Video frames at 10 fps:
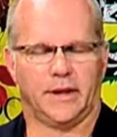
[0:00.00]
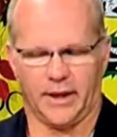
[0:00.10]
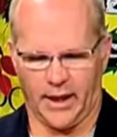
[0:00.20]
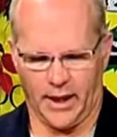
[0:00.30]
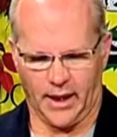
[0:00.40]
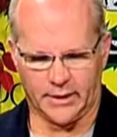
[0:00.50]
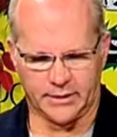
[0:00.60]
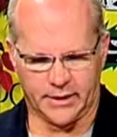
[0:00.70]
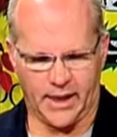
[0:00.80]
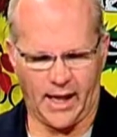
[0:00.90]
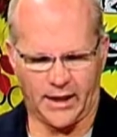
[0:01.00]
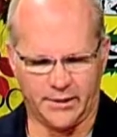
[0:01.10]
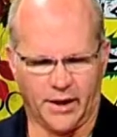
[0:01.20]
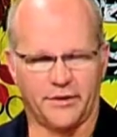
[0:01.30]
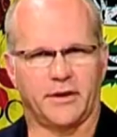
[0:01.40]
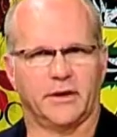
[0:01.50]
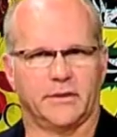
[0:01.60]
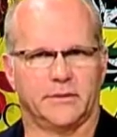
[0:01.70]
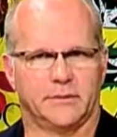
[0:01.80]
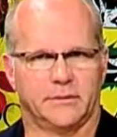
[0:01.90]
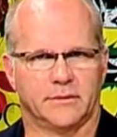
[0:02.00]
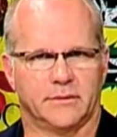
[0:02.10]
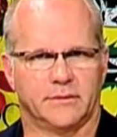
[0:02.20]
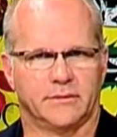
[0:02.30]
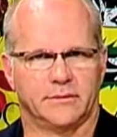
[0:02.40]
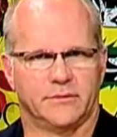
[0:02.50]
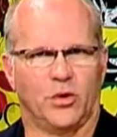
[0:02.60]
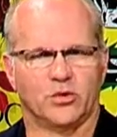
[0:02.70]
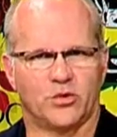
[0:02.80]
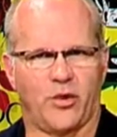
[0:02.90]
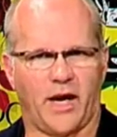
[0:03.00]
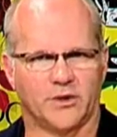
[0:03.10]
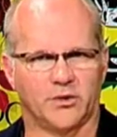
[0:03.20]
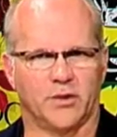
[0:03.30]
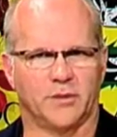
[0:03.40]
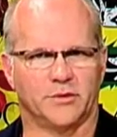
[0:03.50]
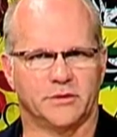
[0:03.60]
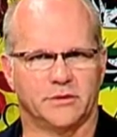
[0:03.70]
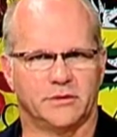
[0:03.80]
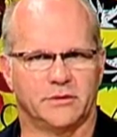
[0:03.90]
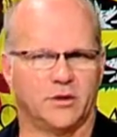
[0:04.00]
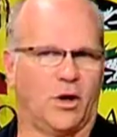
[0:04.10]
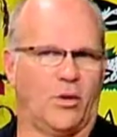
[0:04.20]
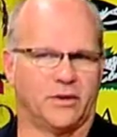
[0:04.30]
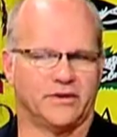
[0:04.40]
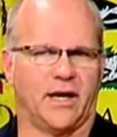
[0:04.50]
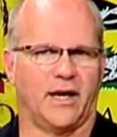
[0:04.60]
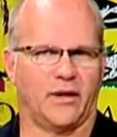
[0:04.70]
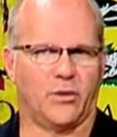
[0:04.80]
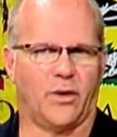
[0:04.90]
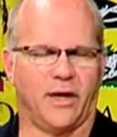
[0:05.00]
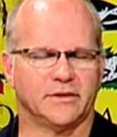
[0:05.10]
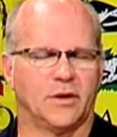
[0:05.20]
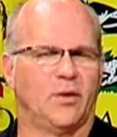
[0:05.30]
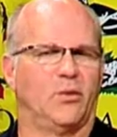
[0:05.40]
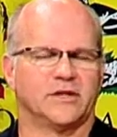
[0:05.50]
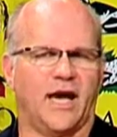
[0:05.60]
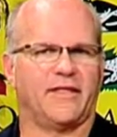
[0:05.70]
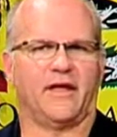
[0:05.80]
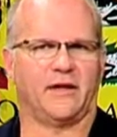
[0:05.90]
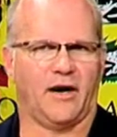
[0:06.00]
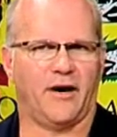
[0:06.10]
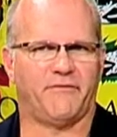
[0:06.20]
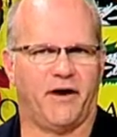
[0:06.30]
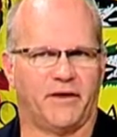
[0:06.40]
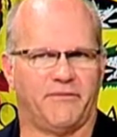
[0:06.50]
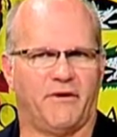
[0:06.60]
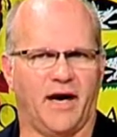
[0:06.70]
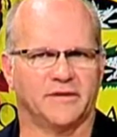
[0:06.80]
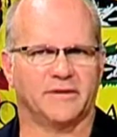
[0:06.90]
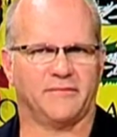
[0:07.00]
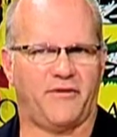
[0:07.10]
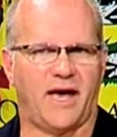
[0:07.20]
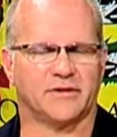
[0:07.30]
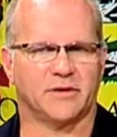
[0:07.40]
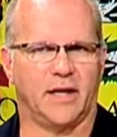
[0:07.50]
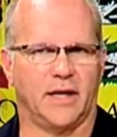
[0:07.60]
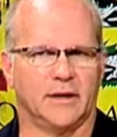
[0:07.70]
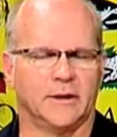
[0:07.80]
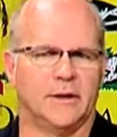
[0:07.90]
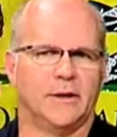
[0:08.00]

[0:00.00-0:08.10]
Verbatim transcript: And they had nothing, no transcripts to go and say otherwise, which I think I find fascinating.